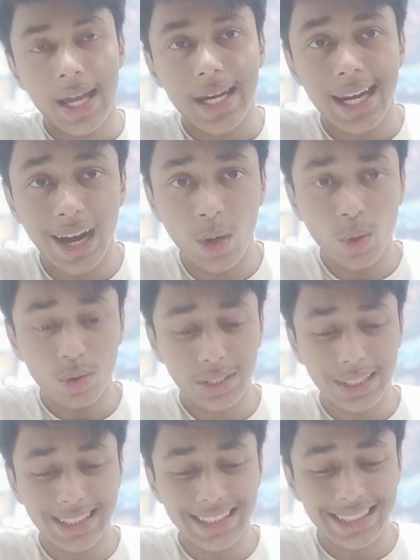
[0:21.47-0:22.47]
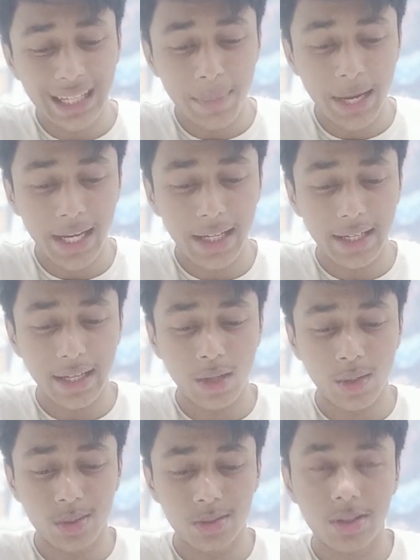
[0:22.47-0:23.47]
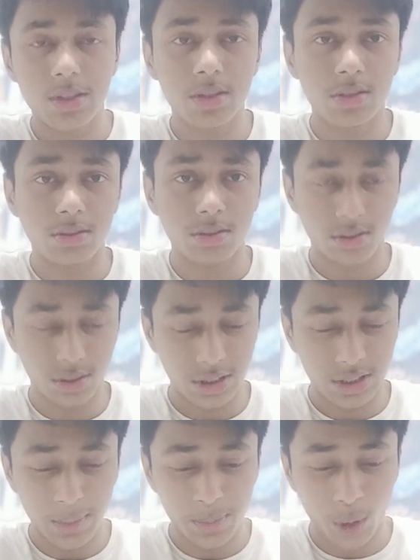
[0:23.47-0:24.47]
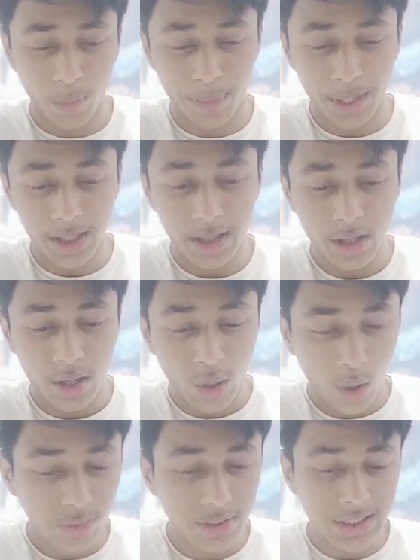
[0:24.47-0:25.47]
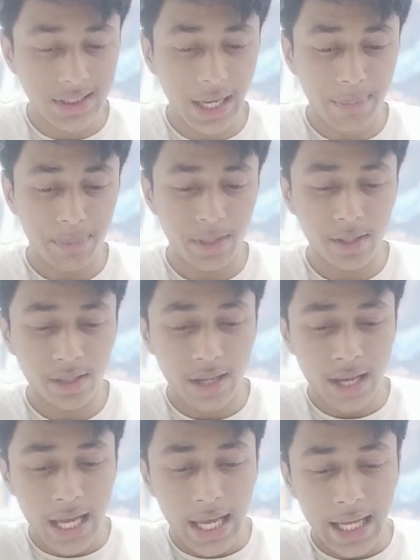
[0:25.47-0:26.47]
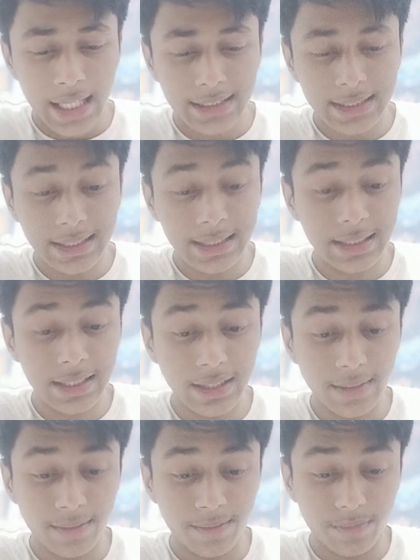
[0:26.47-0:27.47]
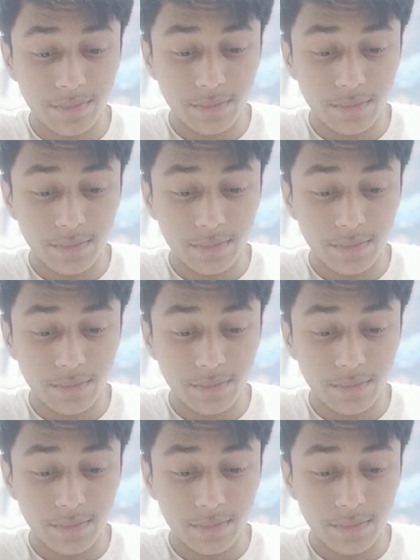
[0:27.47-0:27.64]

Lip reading: Now the subheading or the subtopic of this chapter is the